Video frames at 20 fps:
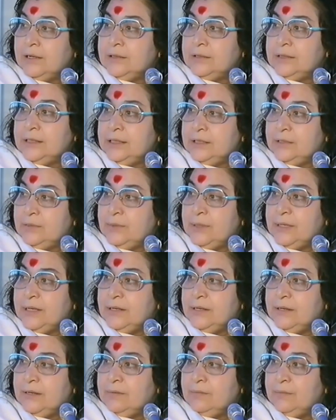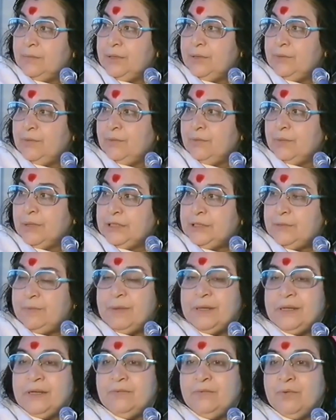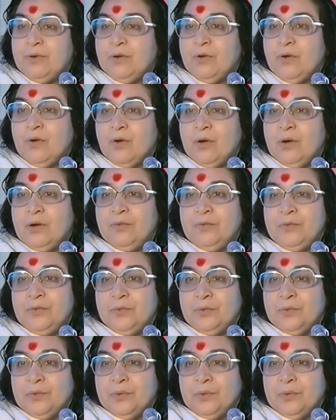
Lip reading: things will be much better for all of you.